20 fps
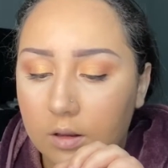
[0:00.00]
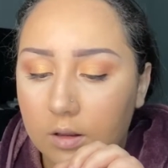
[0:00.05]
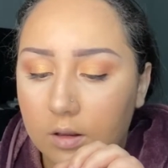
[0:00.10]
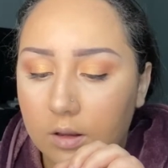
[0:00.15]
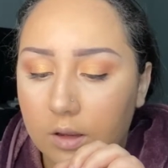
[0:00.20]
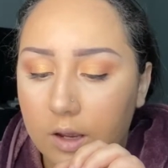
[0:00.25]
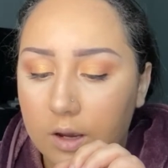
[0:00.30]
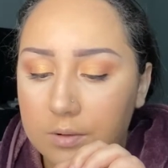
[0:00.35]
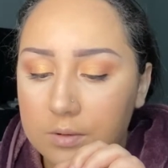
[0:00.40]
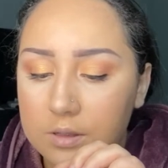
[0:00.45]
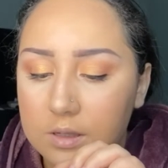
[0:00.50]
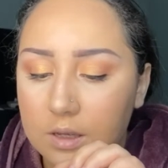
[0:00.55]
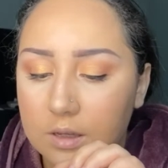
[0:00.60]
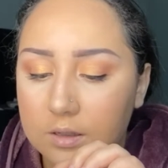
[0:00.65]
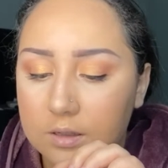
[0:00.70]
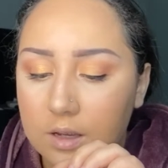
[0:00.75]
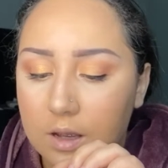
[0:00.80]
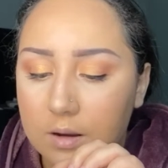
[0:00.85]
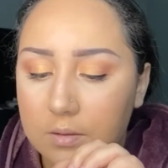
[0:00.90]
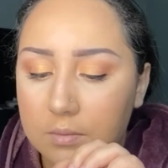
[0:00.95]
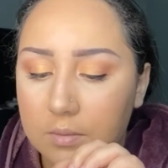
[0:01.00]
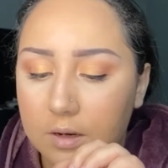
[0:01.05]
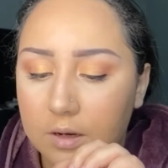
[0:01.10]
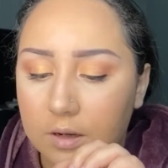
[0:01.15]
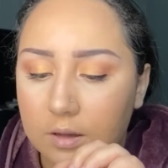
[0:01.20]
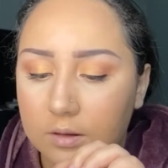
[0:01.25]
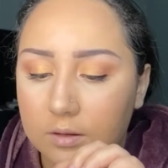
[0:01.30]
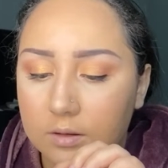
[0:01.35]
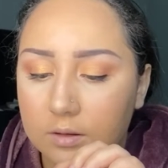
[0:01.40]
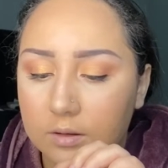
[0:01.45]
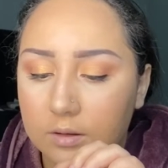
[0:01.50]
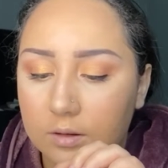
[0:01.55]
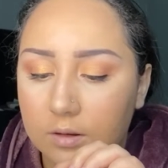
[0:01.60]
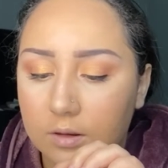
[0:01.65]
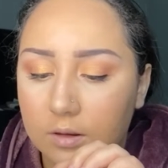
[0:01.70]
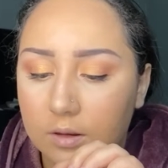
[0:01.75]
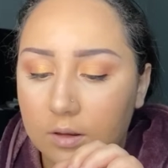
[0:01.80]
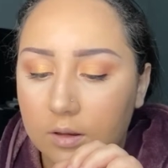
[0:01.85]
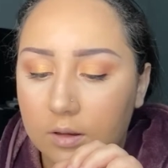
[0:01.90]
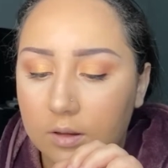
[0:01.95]
How is that 10 minutes?
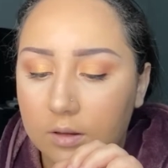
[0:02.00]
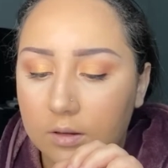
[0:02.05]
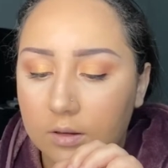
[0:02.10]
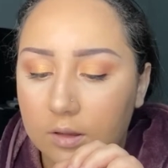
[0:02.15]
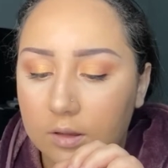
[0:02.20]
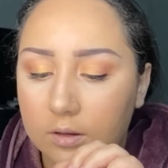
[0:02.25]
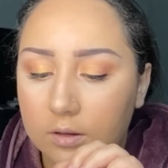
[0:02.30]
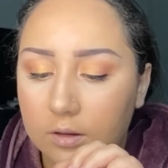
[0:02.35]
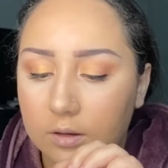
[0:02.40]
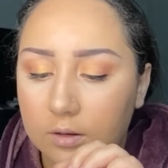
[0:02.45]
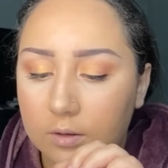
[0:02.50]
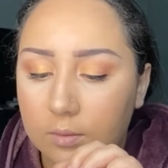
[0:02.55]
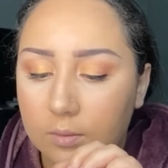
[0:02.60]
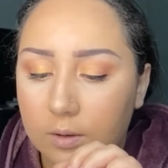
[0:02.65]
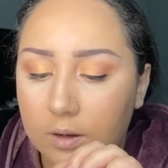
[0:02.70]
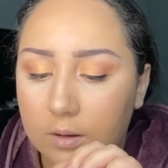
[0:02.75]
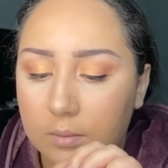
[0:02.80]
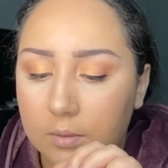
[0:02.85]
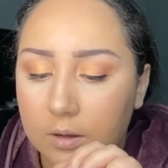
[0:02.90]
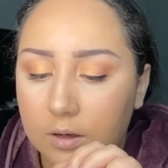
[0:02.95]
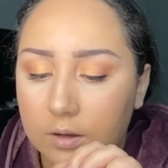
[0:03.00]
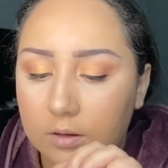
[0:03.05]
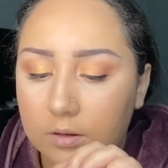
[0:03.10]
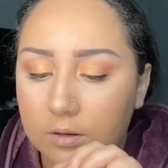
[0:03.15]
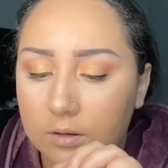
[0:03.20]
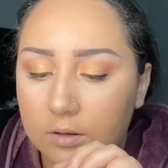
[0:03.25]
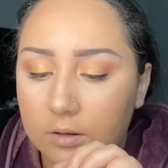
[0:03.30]
It's like 20 minutes.